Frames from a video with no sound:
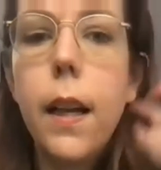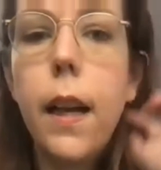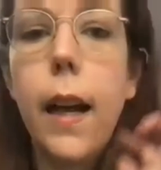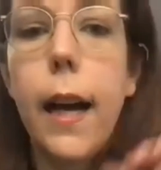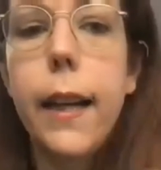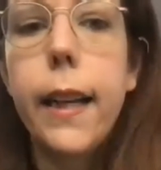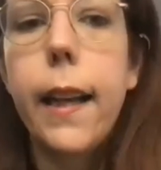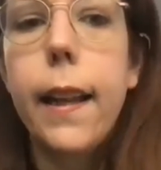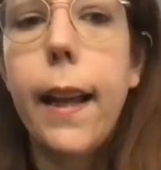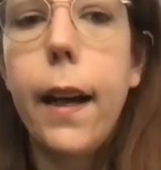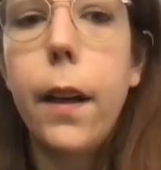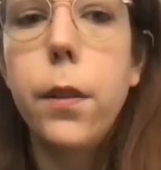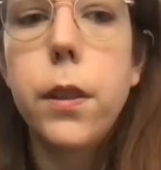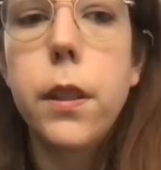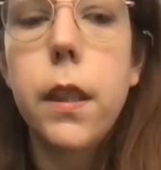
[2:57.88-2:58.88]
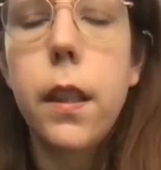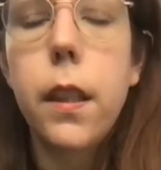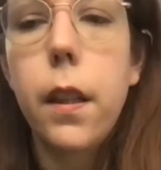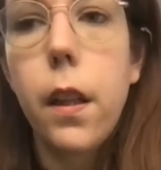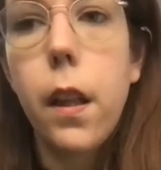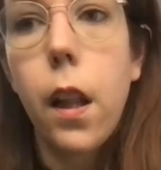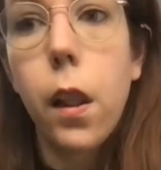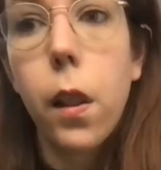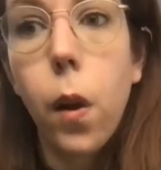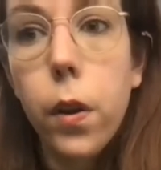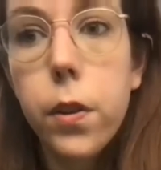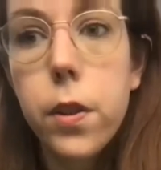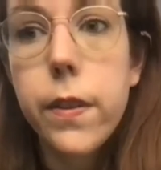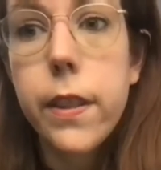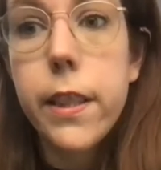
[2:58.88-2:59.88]
And it allows a
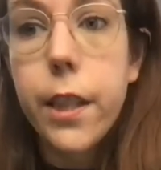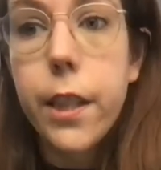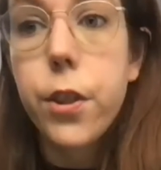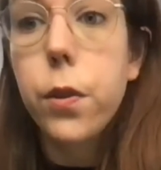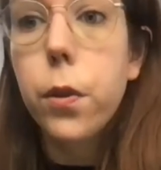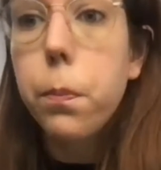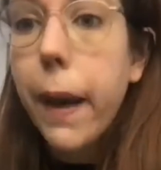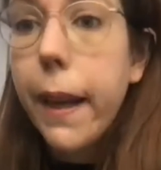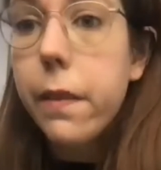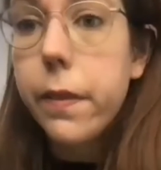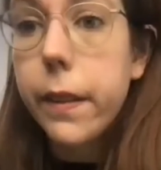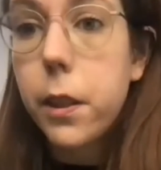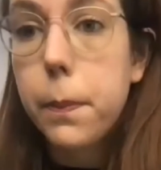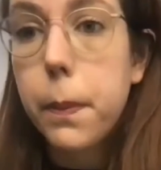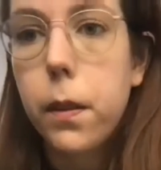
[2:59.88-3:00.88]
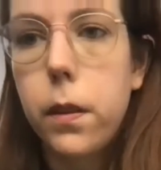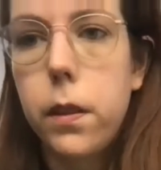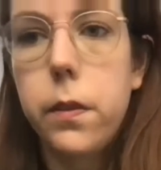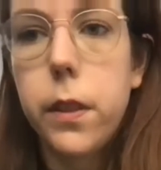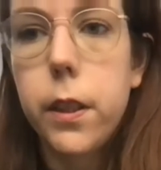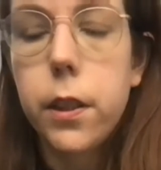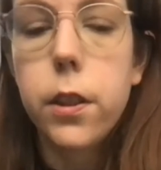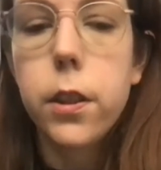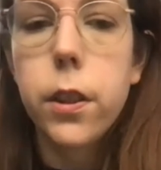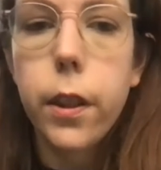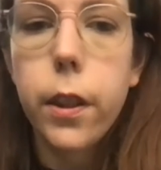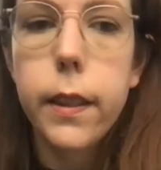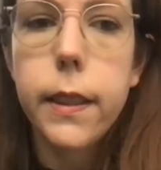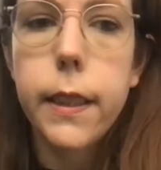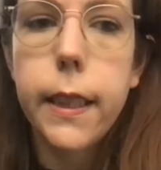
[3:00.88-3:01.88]
lot of additional benefits because of this
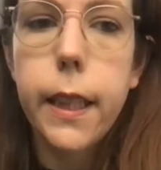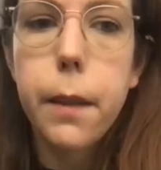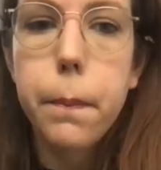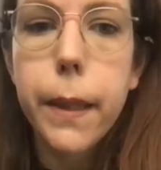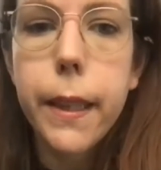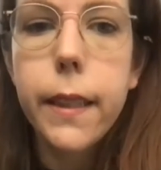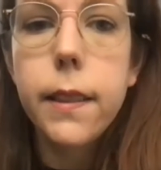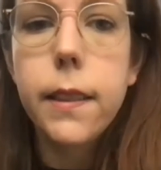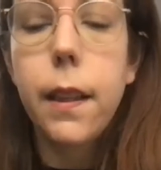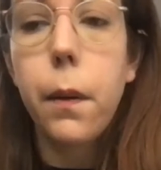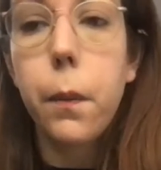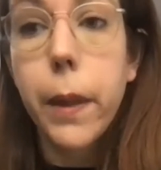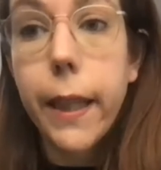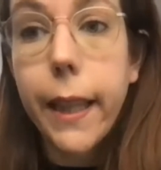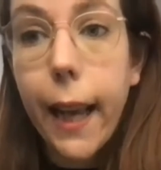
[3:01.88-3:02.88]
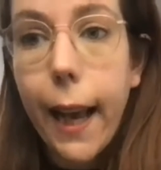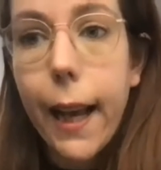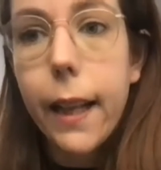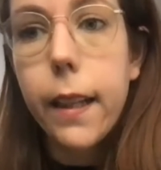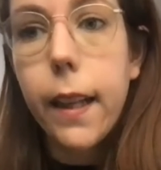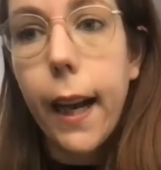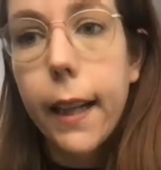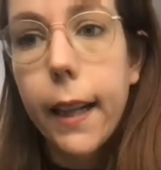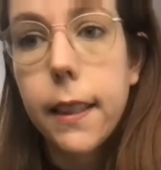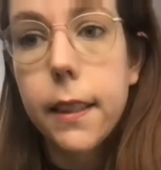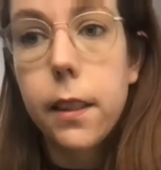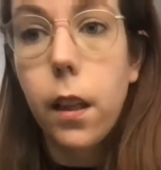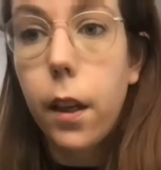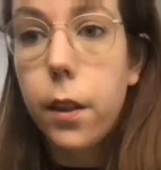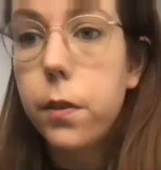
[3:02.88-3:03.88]
security. It means that we can
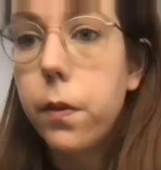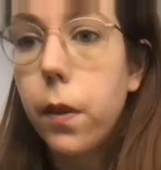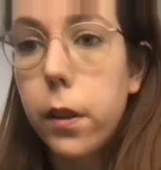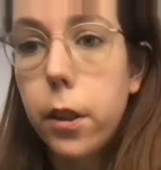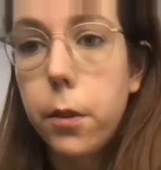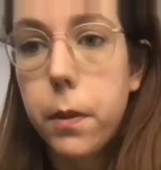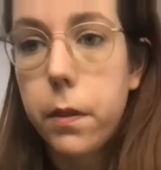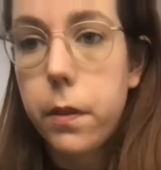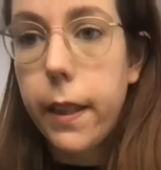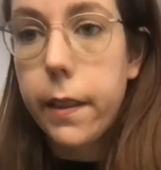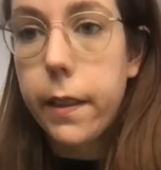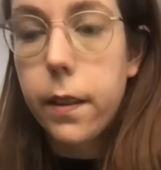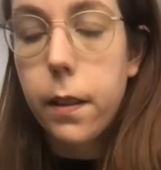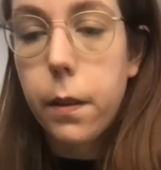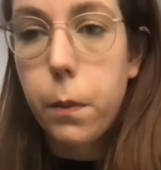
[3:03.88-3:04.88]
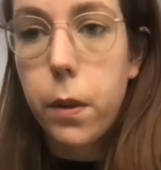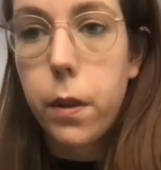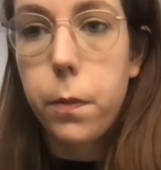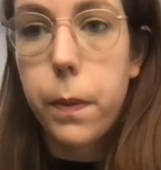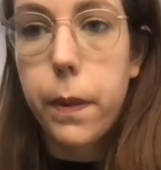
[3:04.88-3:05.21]
access larger volumes of data than would have